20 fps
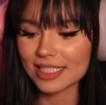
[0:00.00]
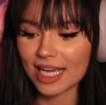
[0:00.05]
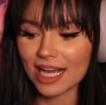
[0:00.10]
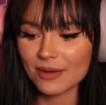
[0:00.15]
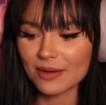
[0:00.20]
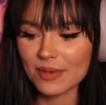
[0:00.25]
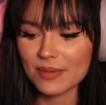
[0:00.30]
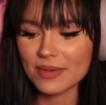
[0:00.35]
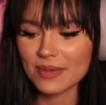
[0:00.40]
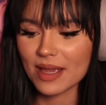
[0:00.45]
I
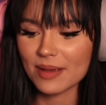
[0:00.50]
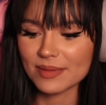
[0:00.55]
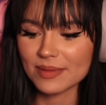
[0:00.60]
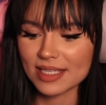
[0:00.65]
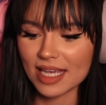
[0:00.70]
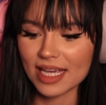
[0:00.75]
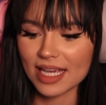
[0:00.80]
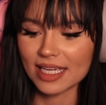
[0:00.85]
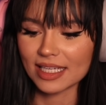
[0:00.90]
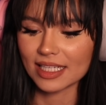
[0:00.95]
remember him
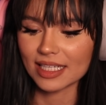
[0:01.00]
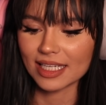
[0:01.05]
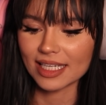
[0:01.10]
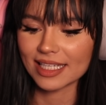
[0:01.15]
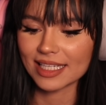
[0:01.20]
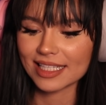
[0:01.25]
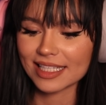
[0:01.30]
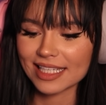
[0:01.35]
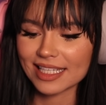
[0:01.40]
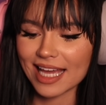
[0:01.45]
saying,
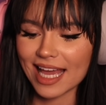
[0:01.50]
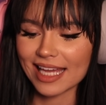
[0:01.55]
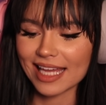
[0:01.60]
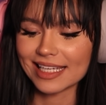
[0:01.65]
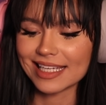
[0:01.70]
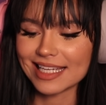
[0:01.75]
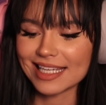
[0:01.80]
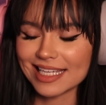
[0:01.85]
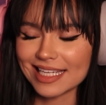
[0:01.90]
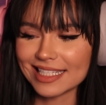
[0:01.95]
like,
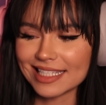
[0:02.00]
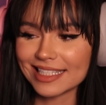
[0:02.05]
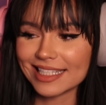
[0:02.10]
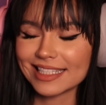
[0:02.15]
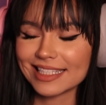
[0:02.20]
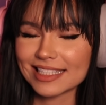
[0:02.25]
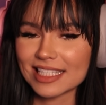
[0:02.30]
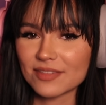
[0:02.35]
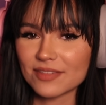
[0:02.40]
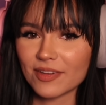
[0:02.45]
and he
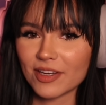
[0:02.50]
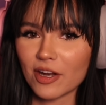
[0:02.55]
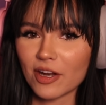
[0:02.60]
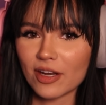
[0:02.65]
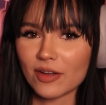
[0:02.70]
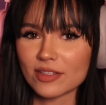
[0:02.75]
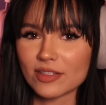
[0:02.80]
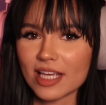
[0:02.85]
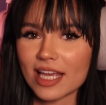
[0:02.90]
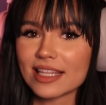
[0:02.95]
linked this video and
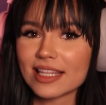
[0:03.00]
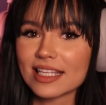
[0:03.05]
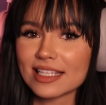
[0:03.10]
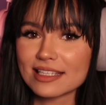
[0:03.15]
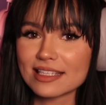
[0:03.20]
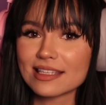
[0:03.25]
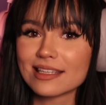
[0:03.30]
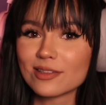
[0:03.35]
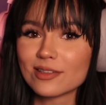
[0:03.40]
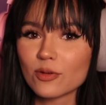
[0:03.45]
he was like, this
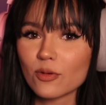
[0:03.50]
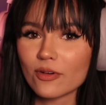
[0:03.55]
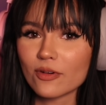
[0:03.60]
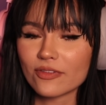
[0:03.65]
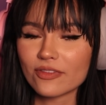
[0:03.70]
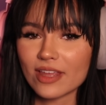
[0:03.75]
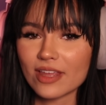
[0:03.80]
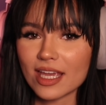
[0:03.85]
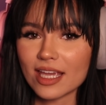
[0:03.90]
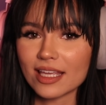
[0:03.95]
is the sort of
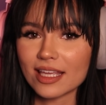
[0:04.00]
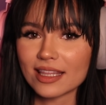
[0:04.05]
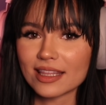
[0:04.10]
thing